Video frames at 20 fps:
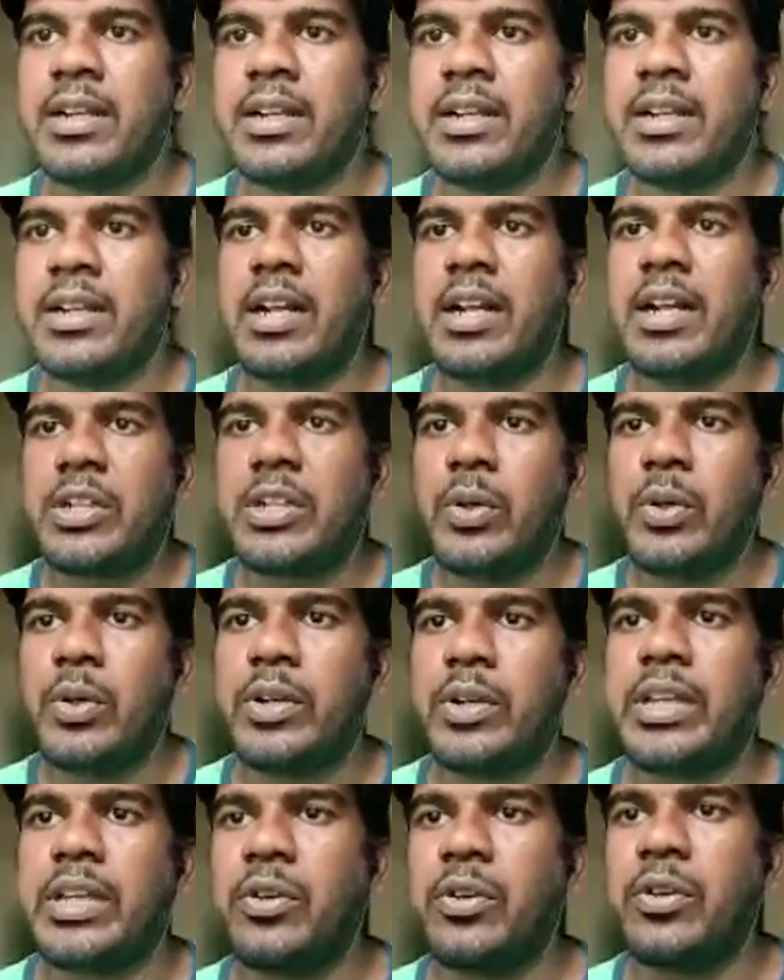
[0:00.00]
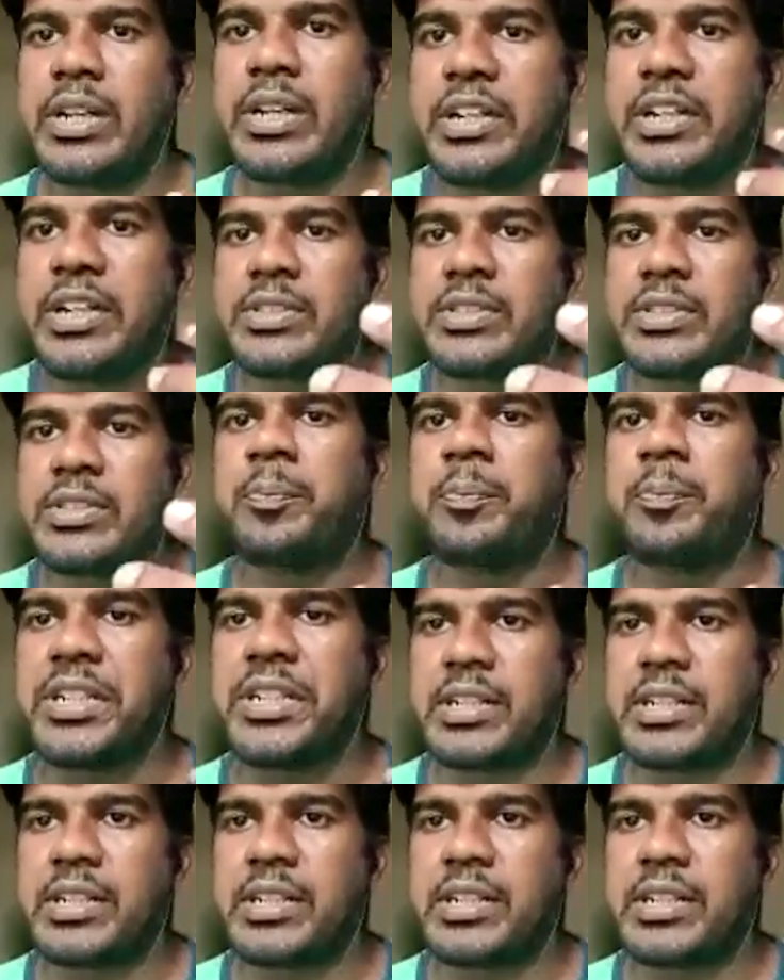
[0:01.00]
to, reduce the pressure, right?